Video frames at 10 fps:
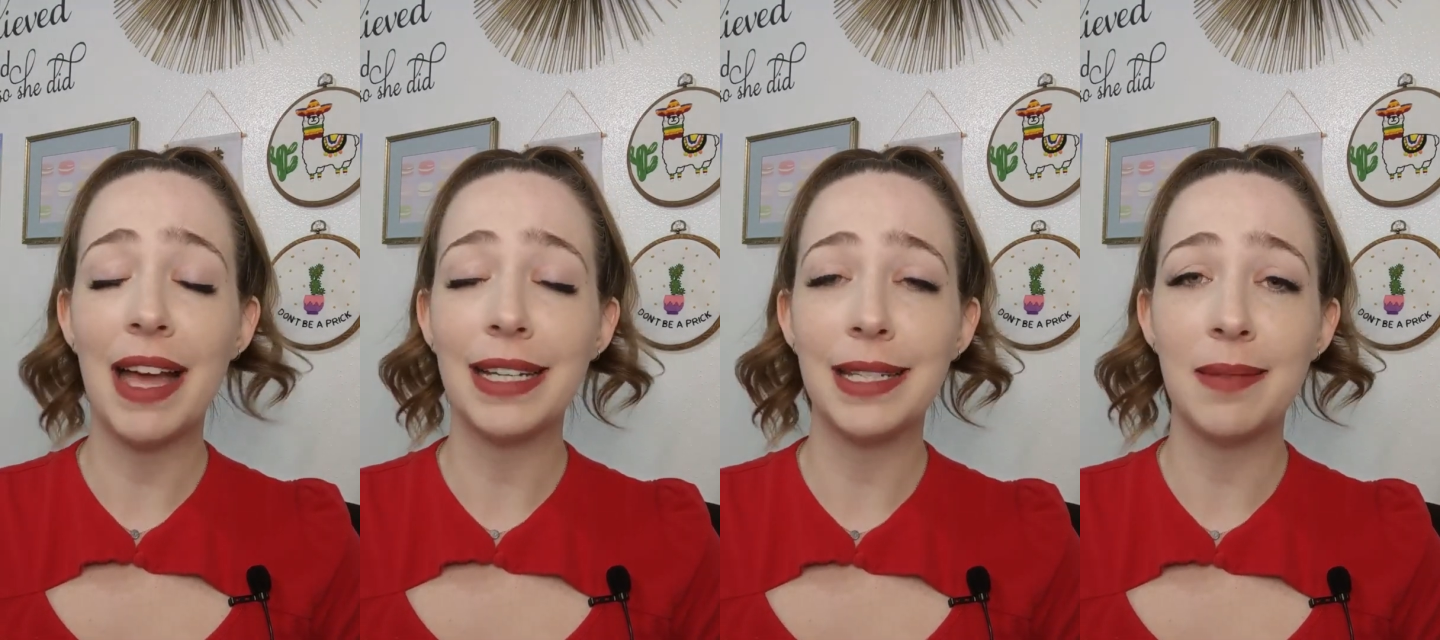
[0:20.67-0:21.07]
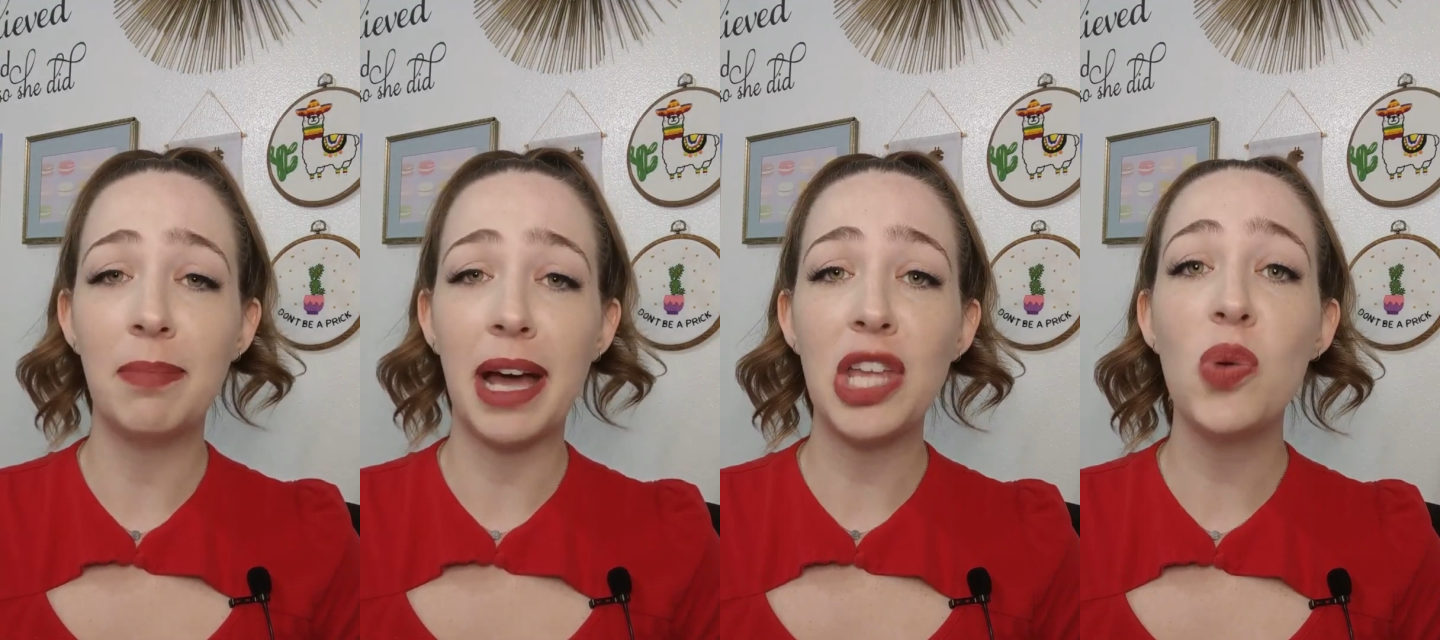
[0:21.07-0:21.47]
That
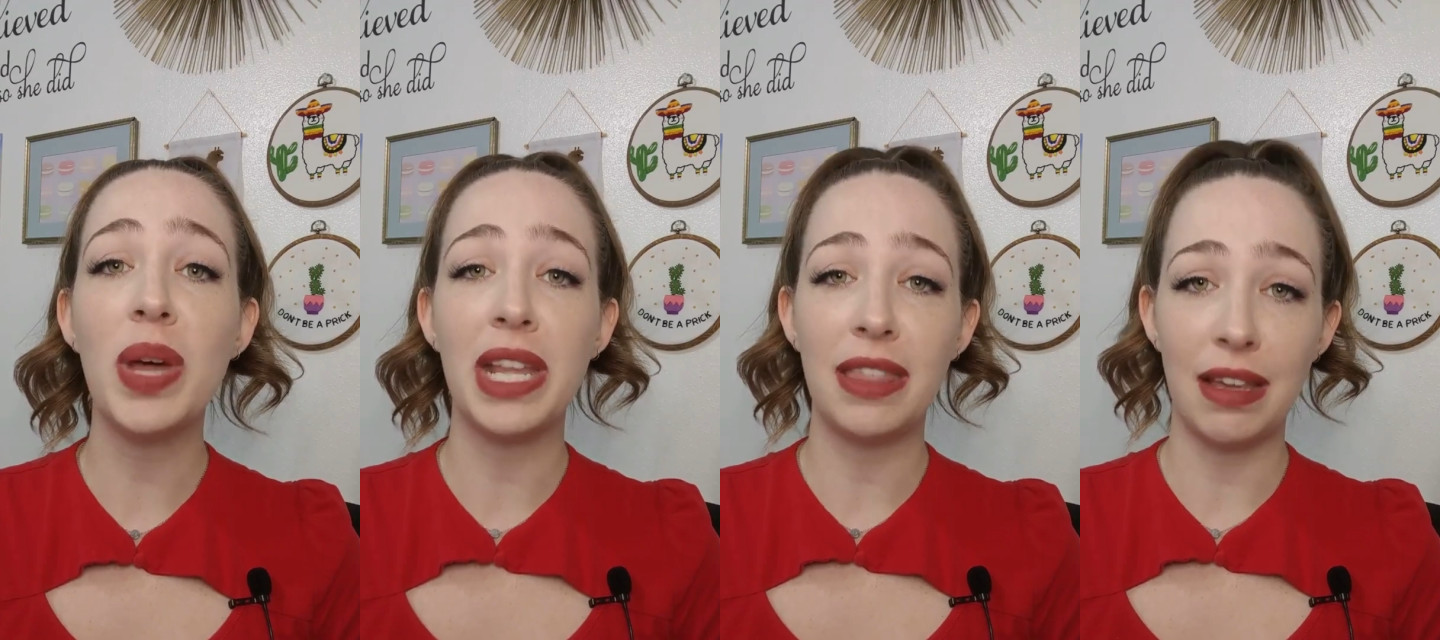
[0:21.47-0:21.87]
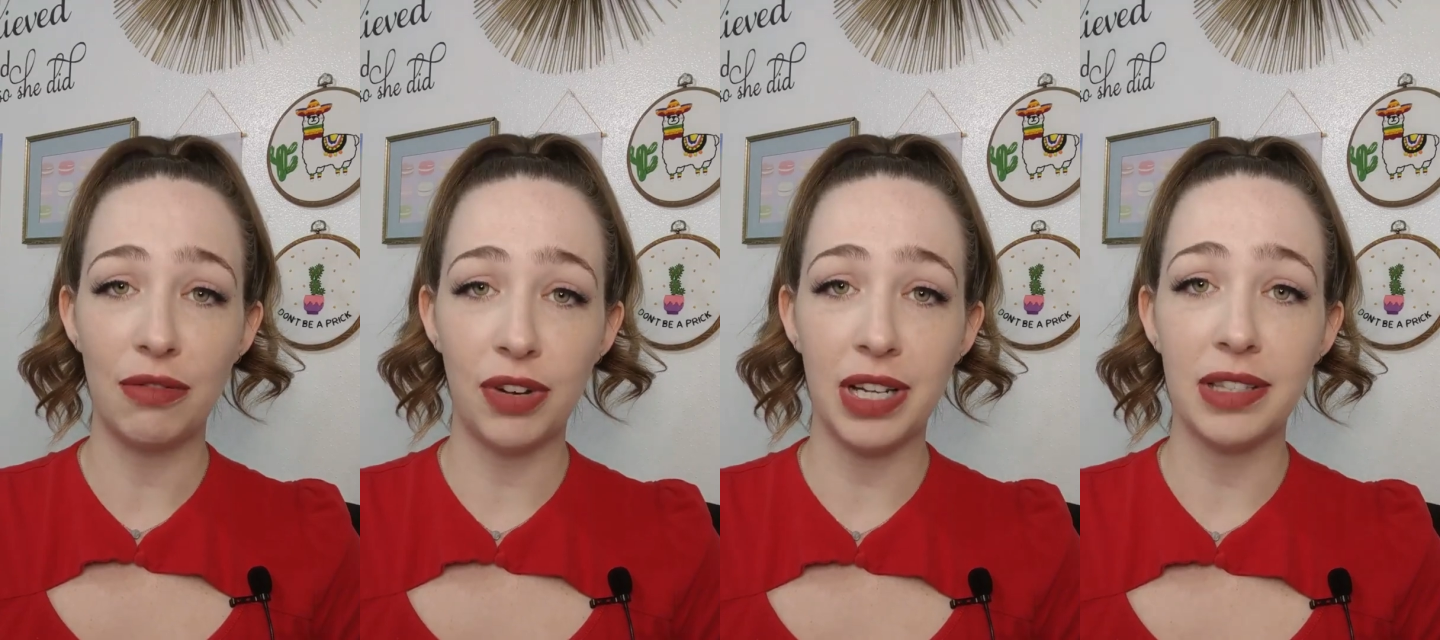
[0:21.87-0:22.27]
doesn't buy you anything,
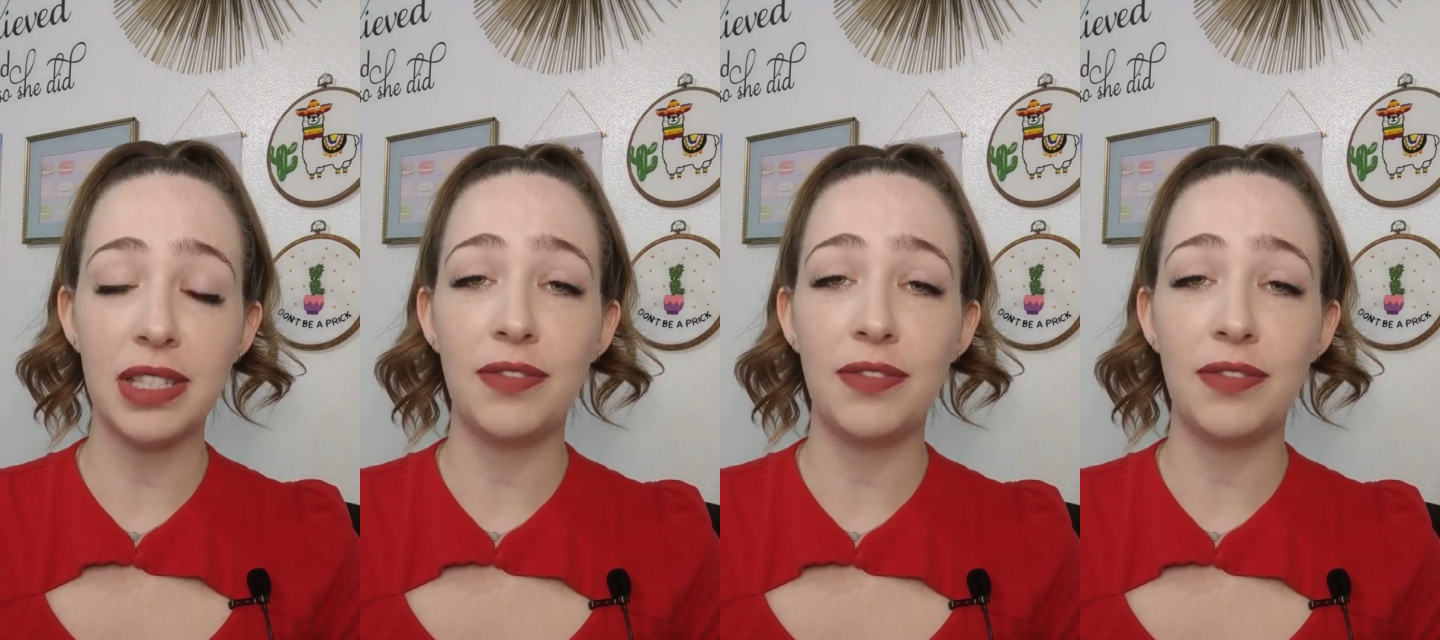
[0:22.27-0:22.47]
friends.